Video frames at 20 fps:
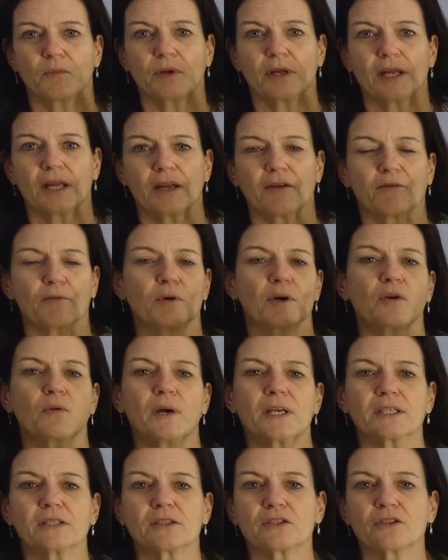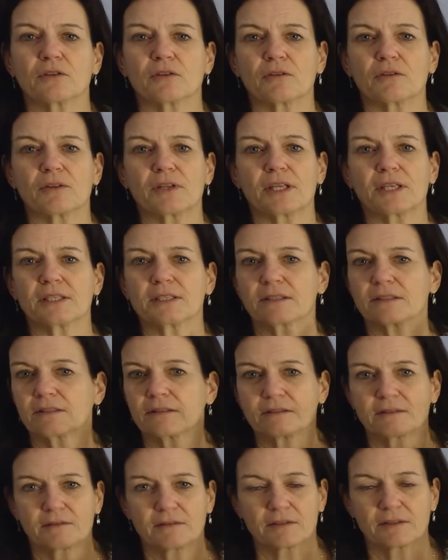if we're going to turn
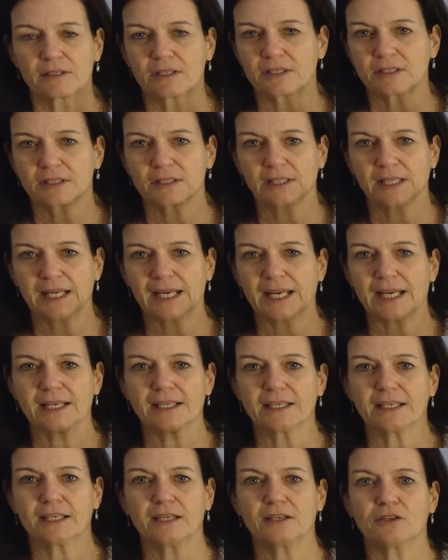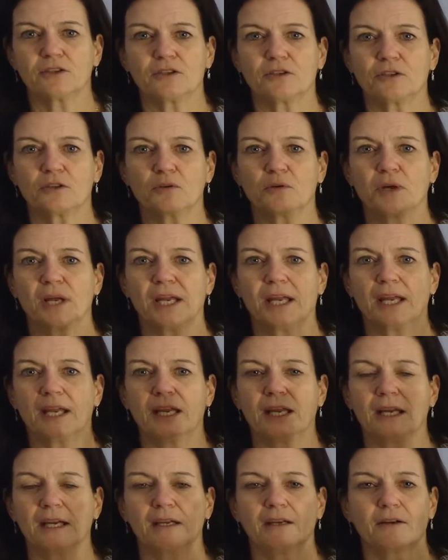this land into
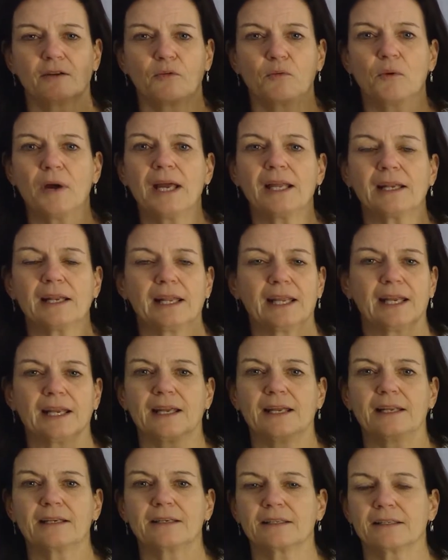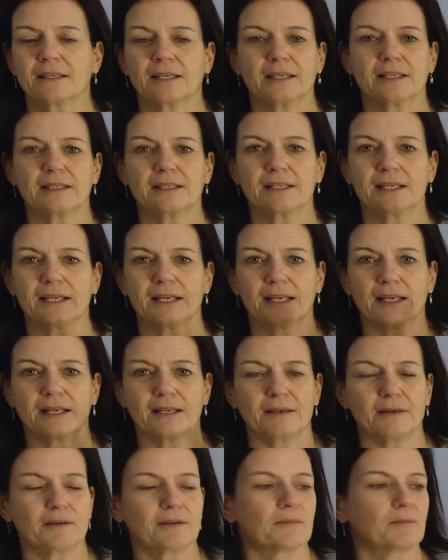a wetland
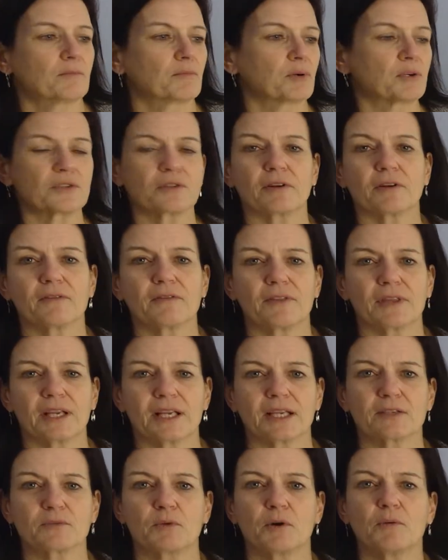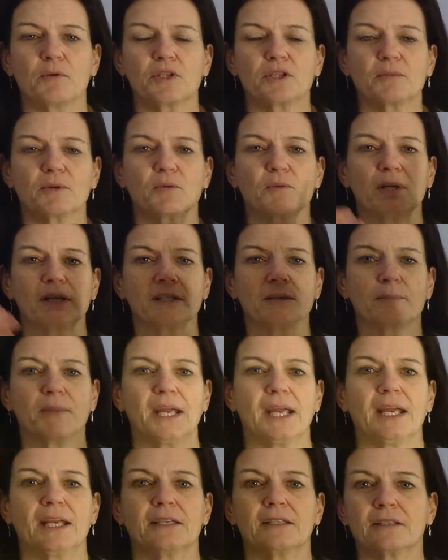and preserve things, what would you be willing to
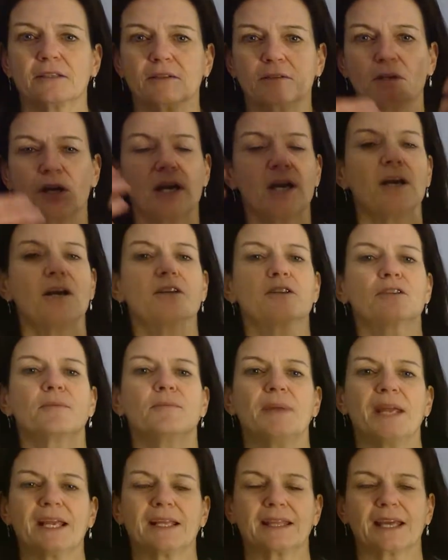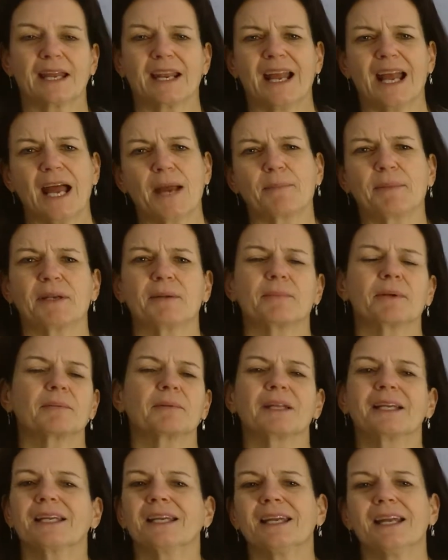pay to make that happen? And
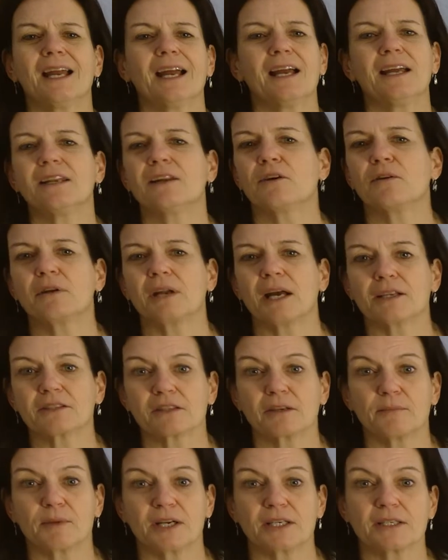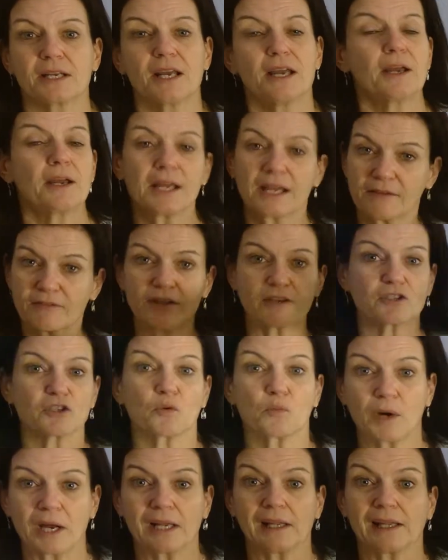people are like, yeah, no, not so much. If there's a
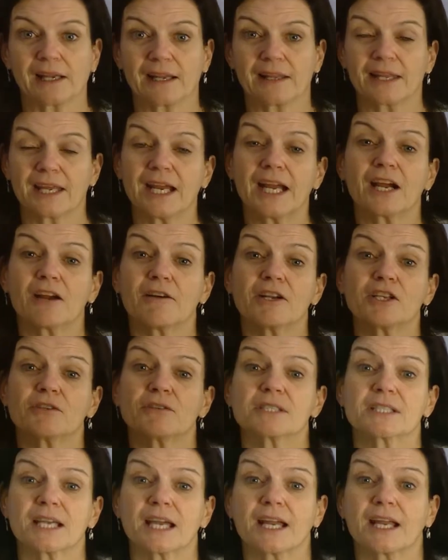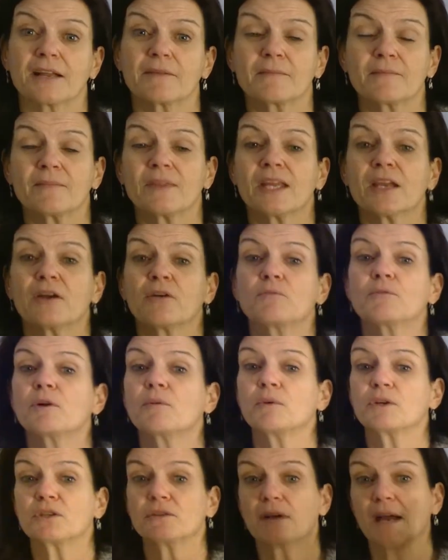wetland there and you say,
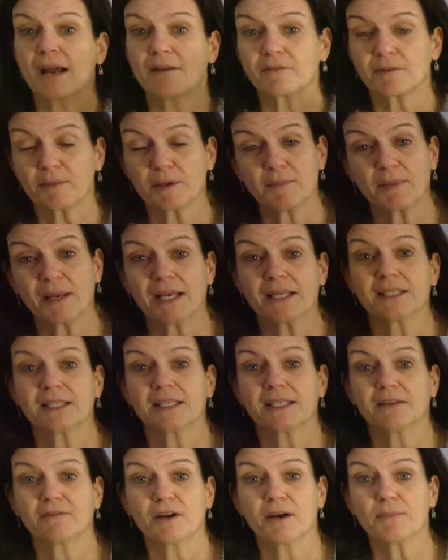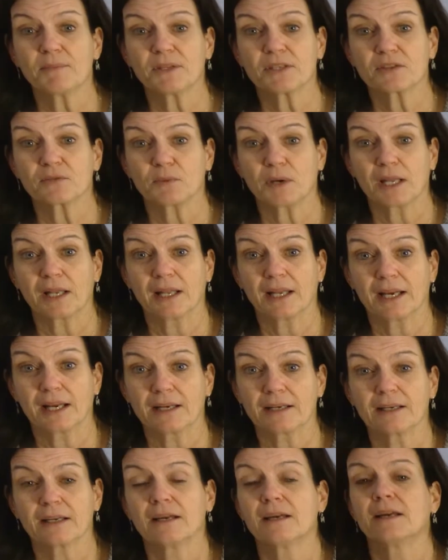what would you have to be paid to give up this
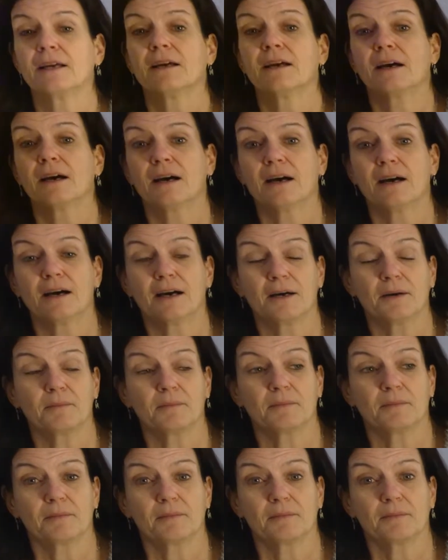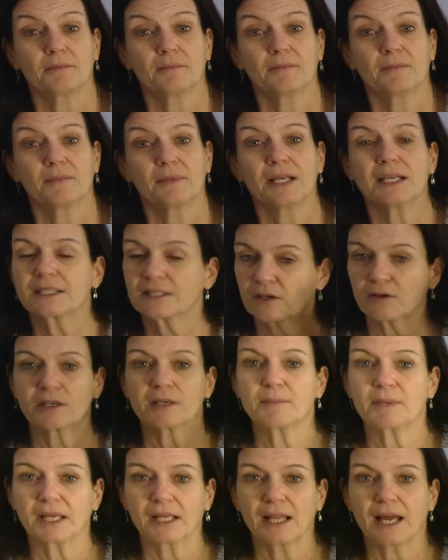wetland? It's going
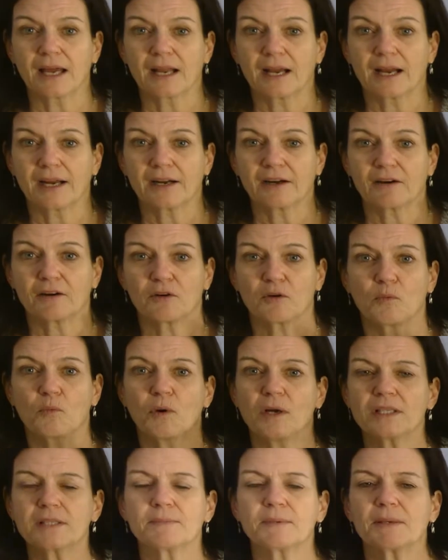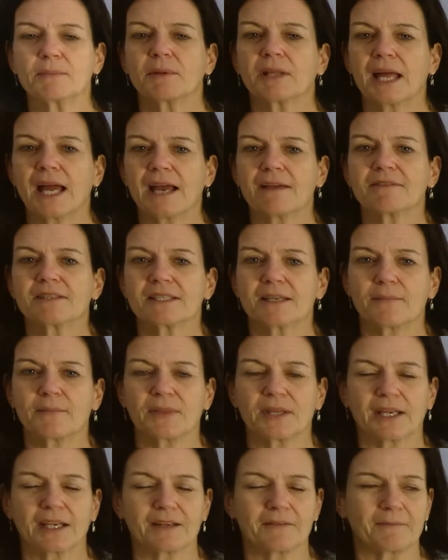to be a lot higher. Once people have
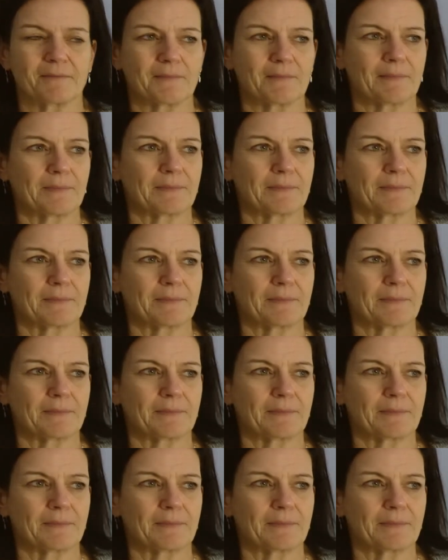something,